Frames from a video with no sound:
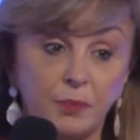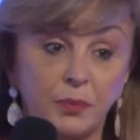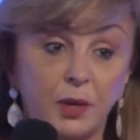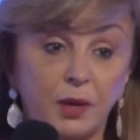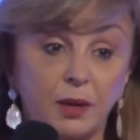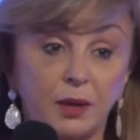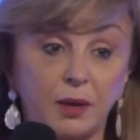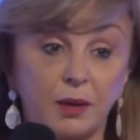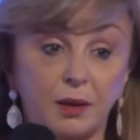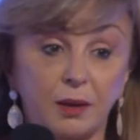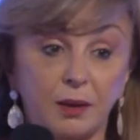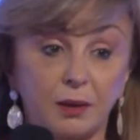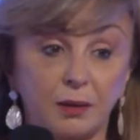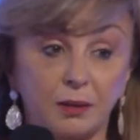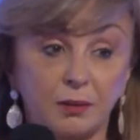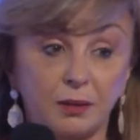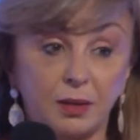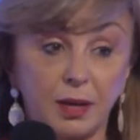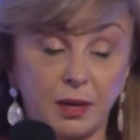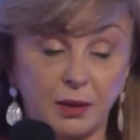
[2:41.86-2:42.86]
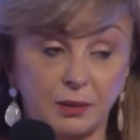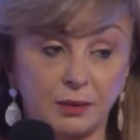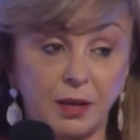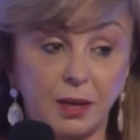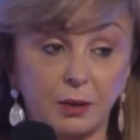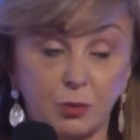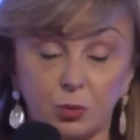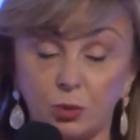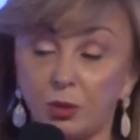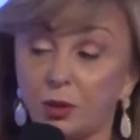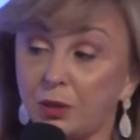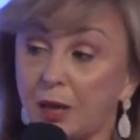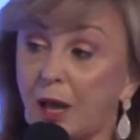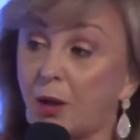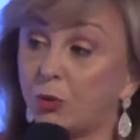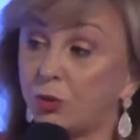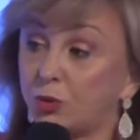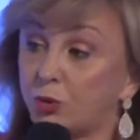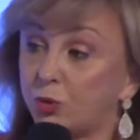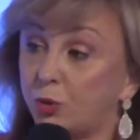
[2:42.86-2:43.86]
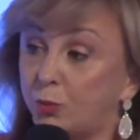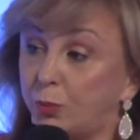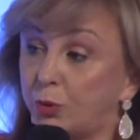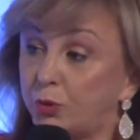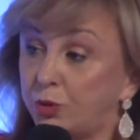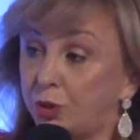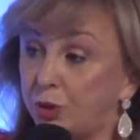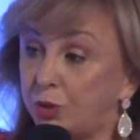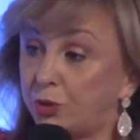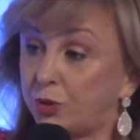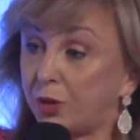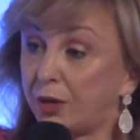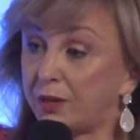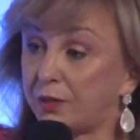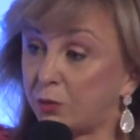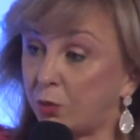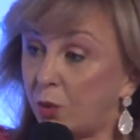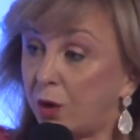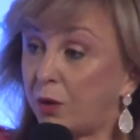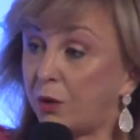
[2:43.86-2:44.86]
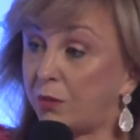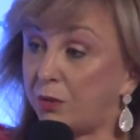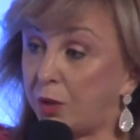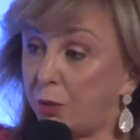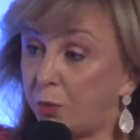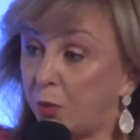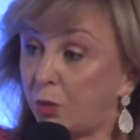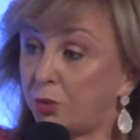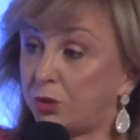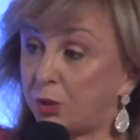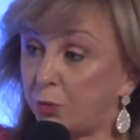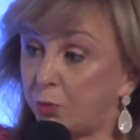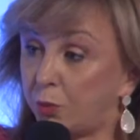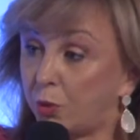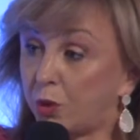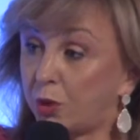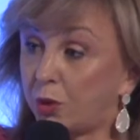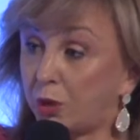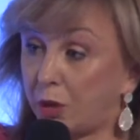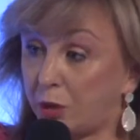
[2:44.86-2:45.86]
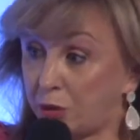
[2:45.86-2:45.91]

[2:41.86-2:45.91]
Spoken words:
that will allow us to position as one of the most important